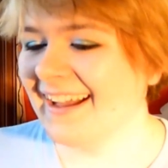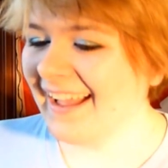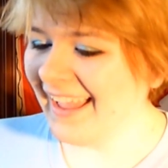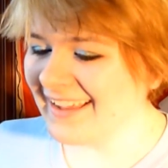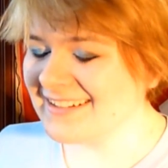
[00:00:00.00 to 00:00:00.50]

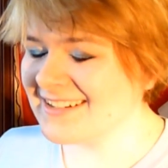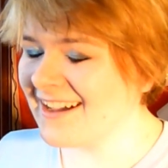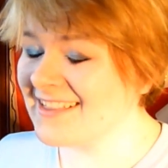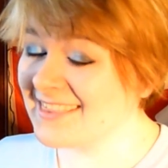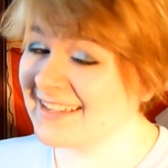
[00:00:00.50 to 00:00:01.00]
And I
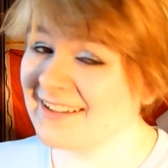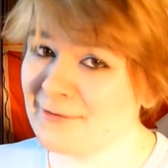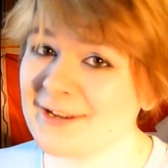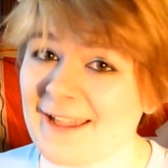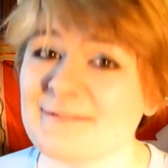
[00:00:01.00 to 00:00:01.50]
think I
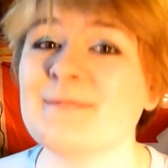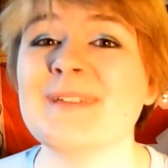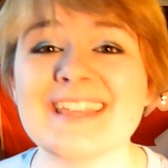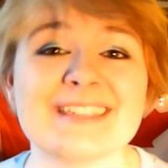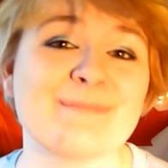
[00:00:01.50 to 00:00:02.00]
would have to be
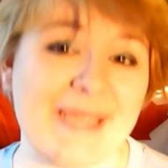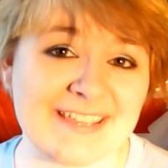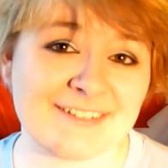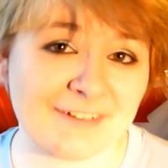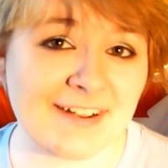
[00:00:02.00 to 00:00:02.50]
his
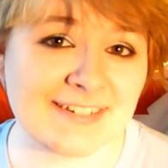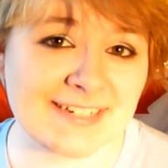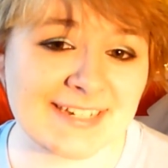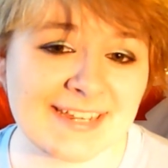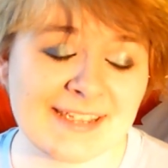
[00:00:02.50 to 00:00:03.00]
best friend
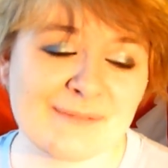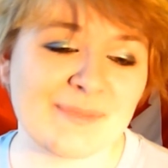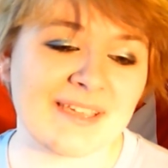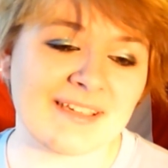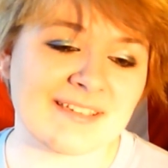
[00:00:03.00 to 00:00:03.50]

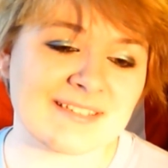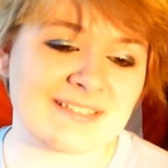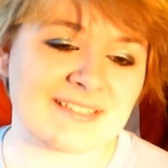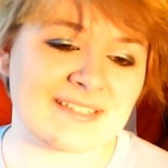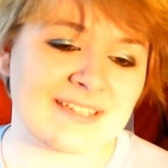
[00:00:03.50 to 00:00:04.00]

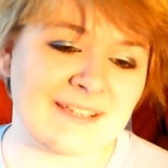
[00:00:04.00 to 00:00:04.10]
because